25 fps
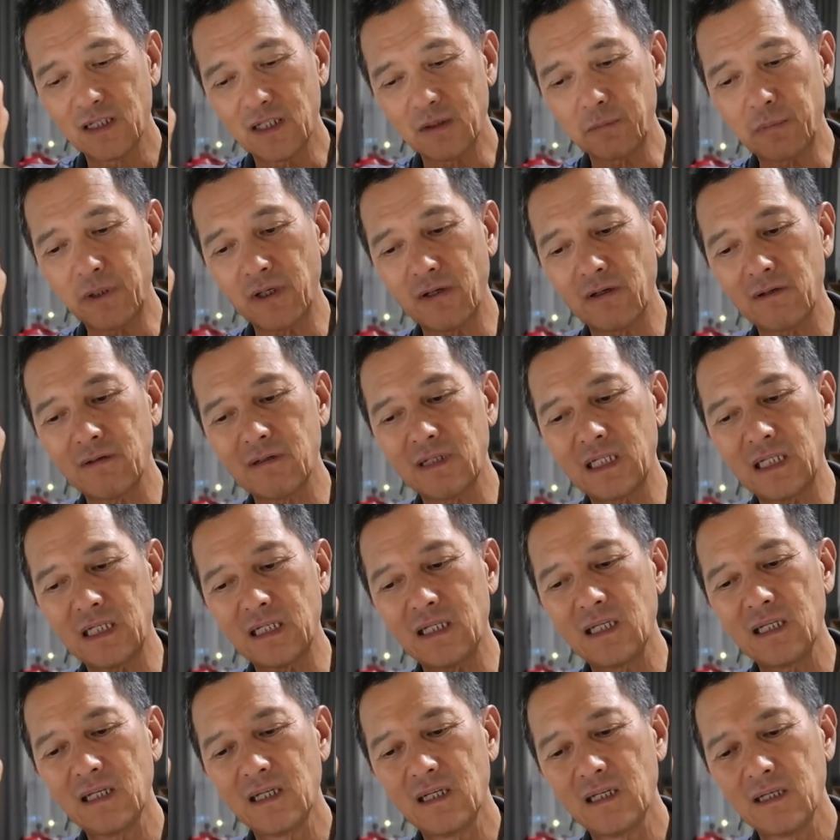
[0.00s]

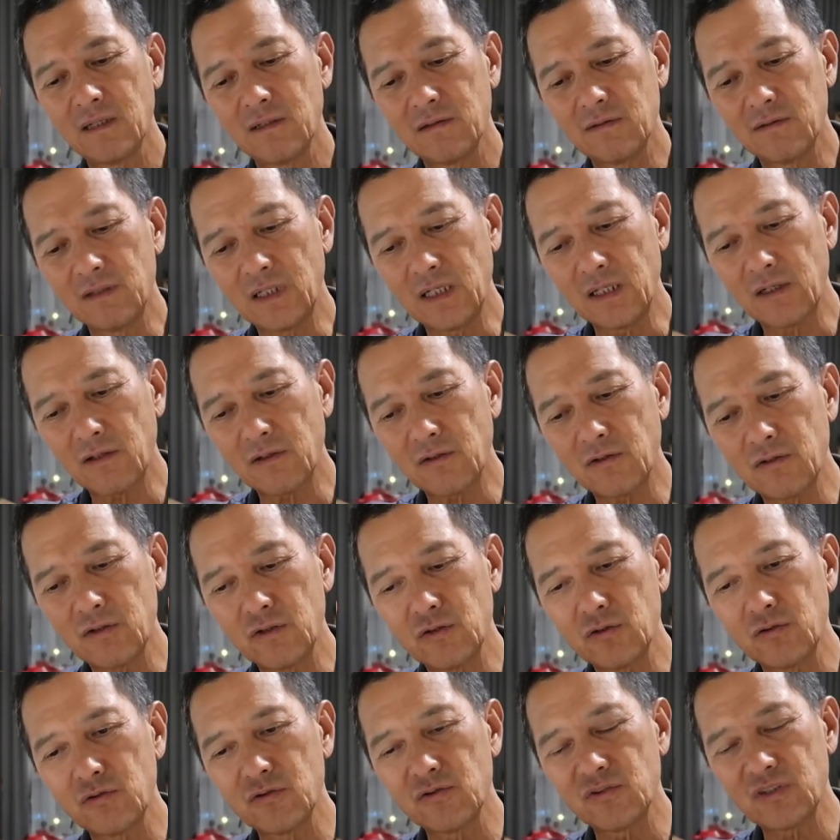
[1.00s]
Apparently, they're
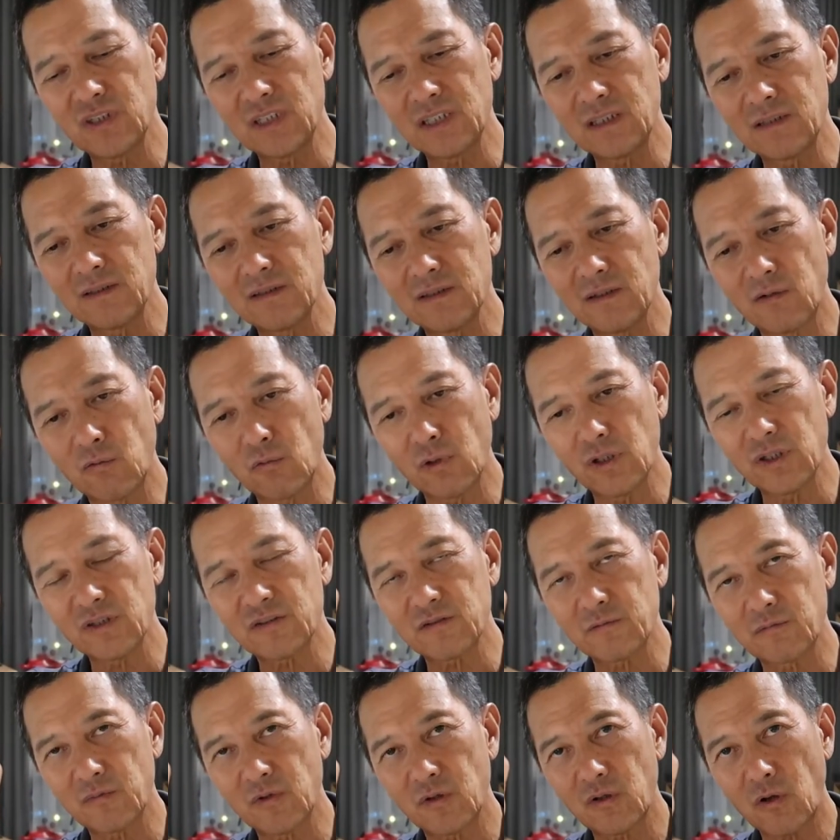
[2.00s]
using the ones
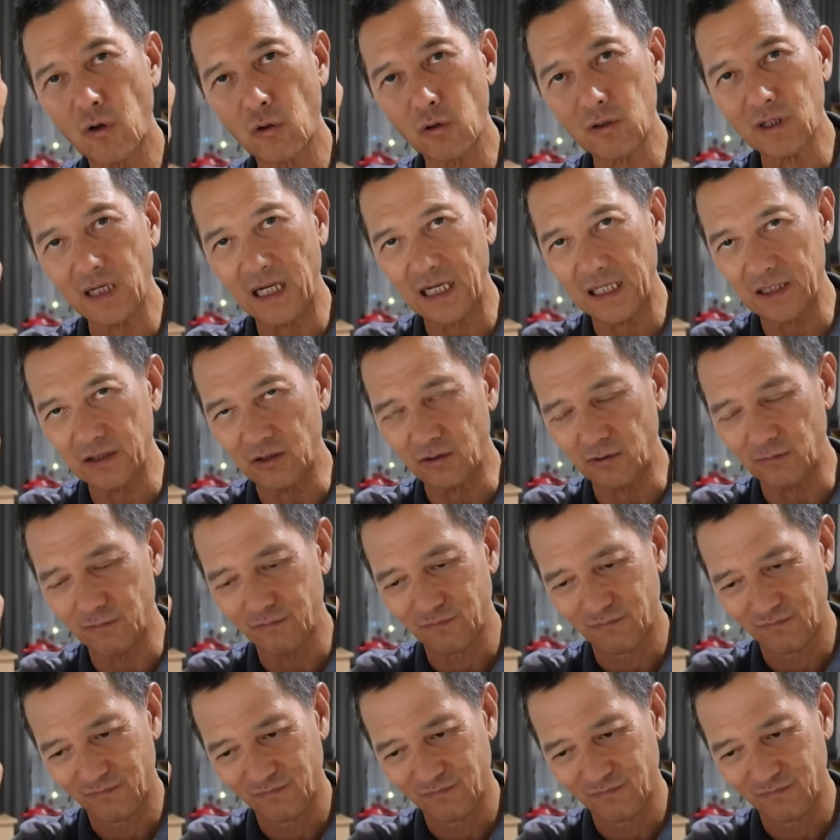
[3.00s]
from Hokkaido.